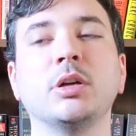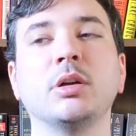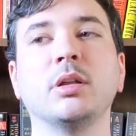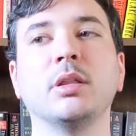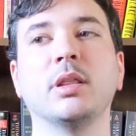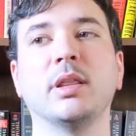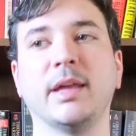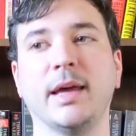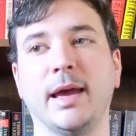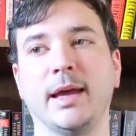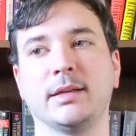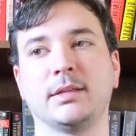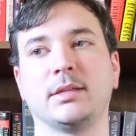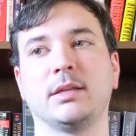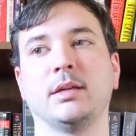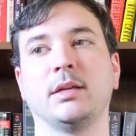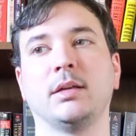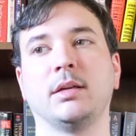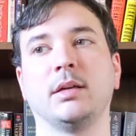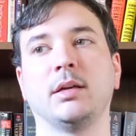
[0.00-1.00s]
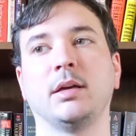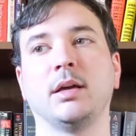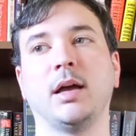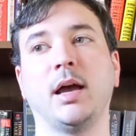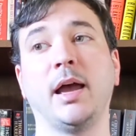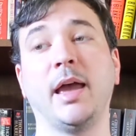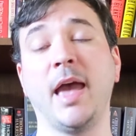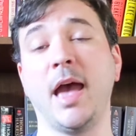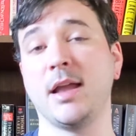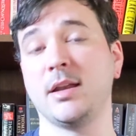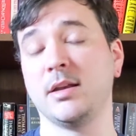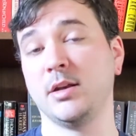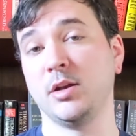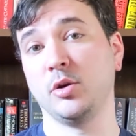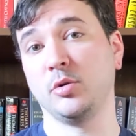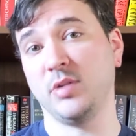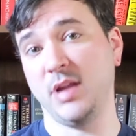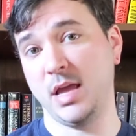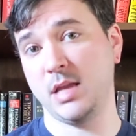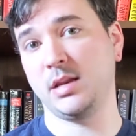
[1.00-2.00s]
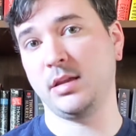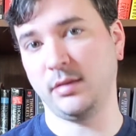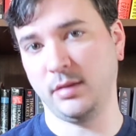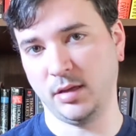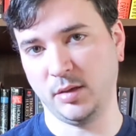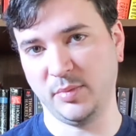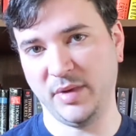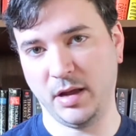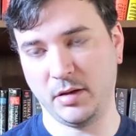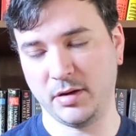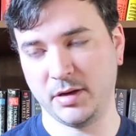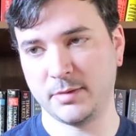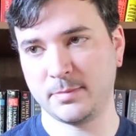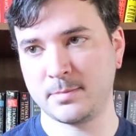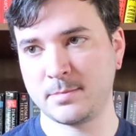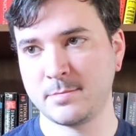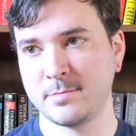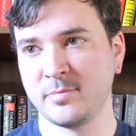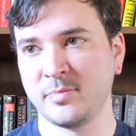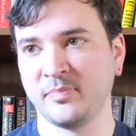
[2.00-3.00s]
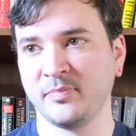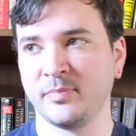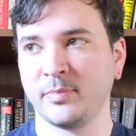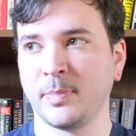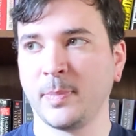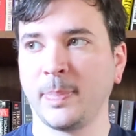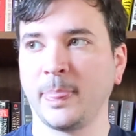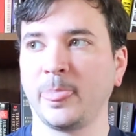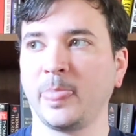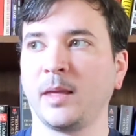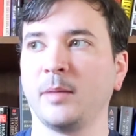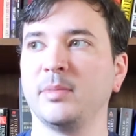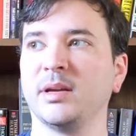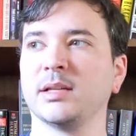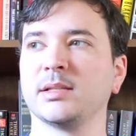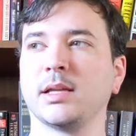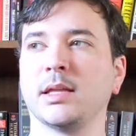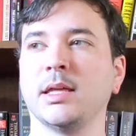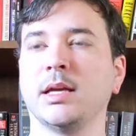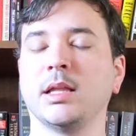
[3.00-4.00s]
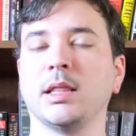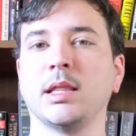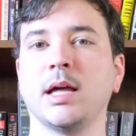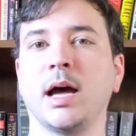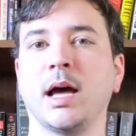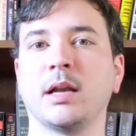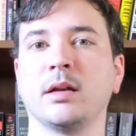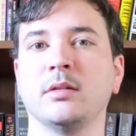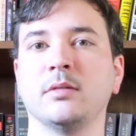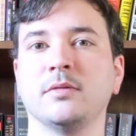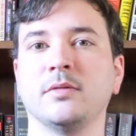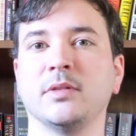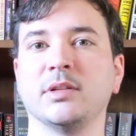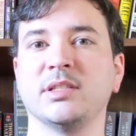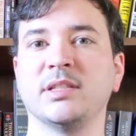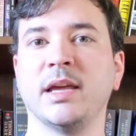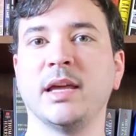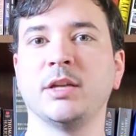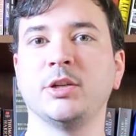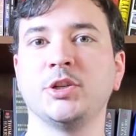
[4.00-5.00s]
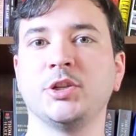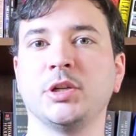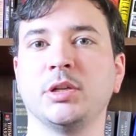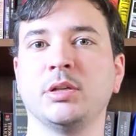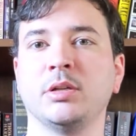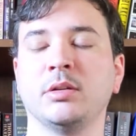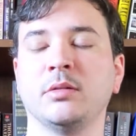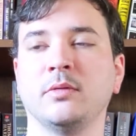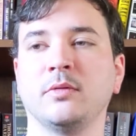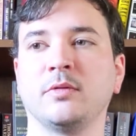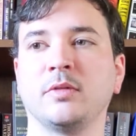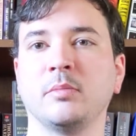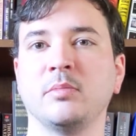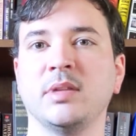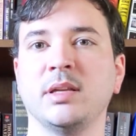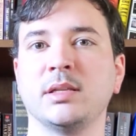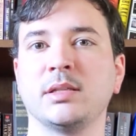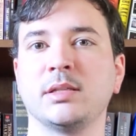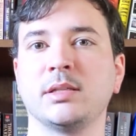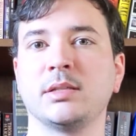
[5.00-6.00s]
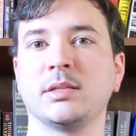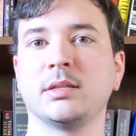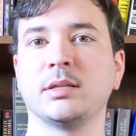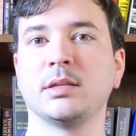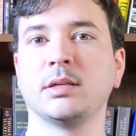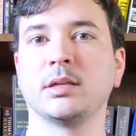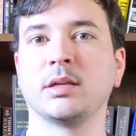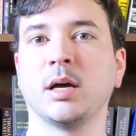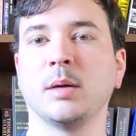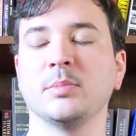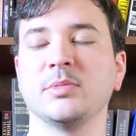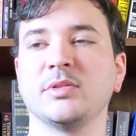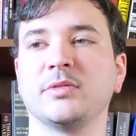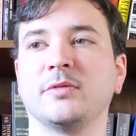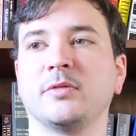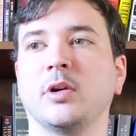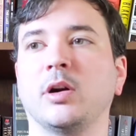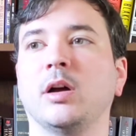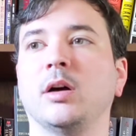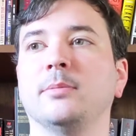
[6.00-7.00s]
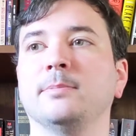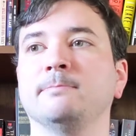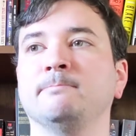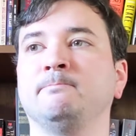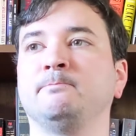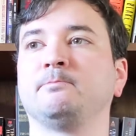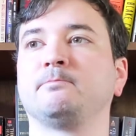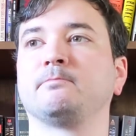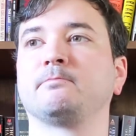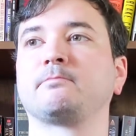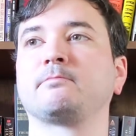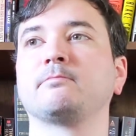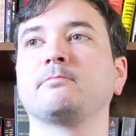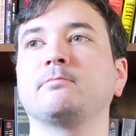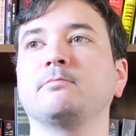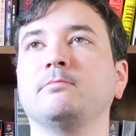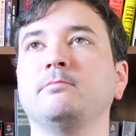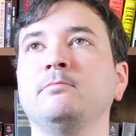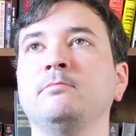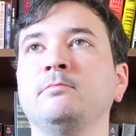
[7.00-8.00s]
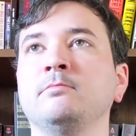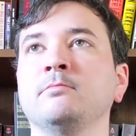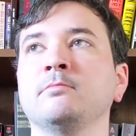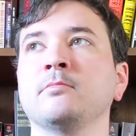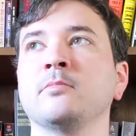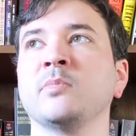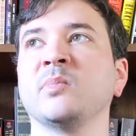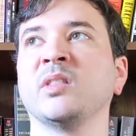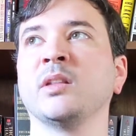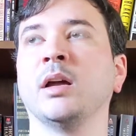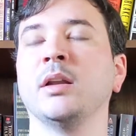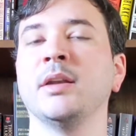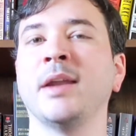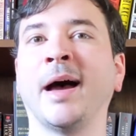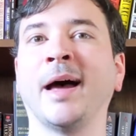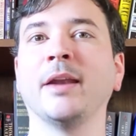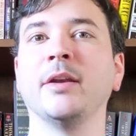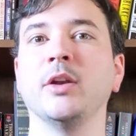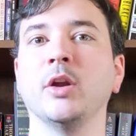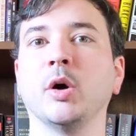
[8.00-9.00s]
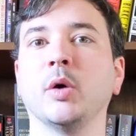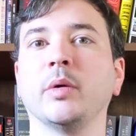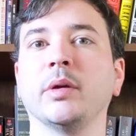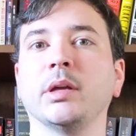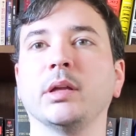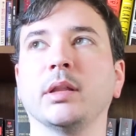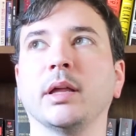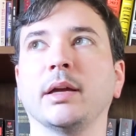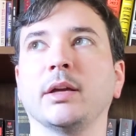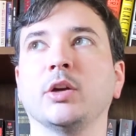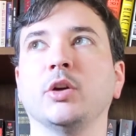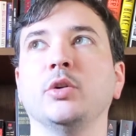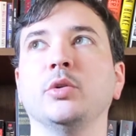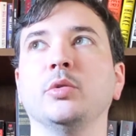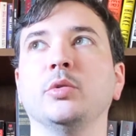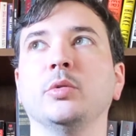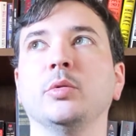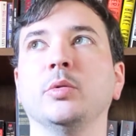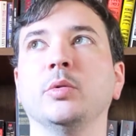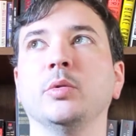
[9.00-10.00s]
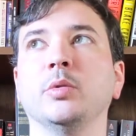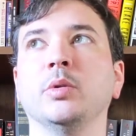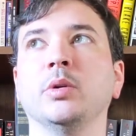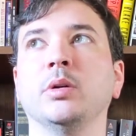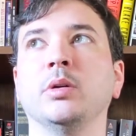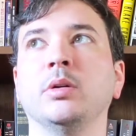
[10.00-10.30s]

that I hadn't known anything about it, because I think a lot of the tension from this comes from not knowing like who